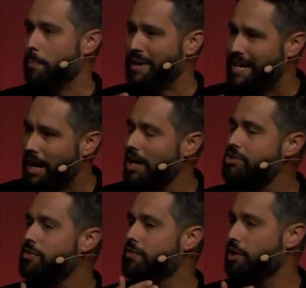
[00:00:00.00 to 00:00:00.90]

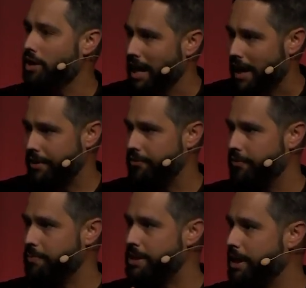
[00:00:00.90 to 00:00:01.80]
Because of their
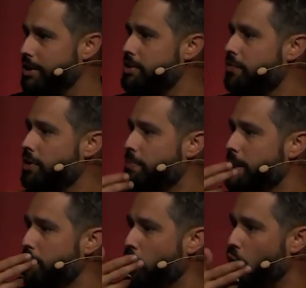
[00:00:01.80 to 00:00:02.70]
life, because of other
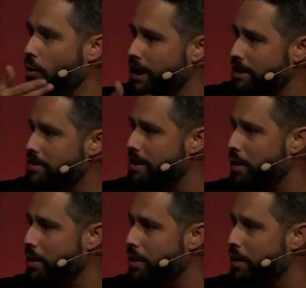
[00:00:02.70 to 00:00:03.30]
people going into